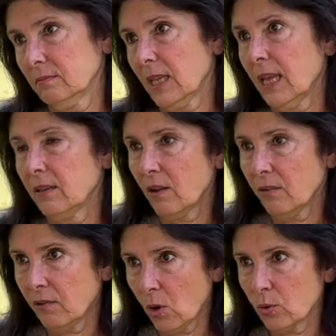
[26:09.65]
and
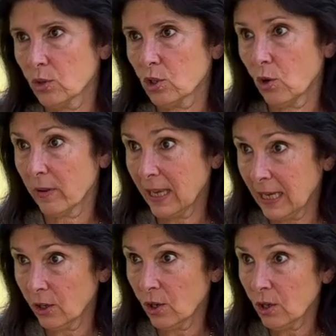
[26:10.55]
focus on the
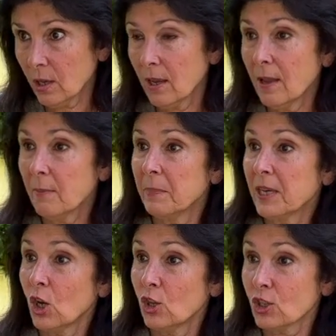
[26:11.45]
inner,
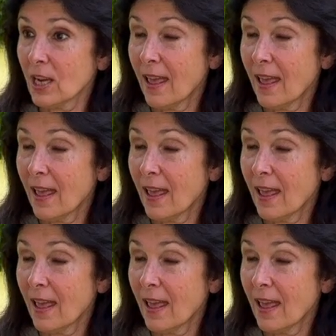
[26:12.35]
because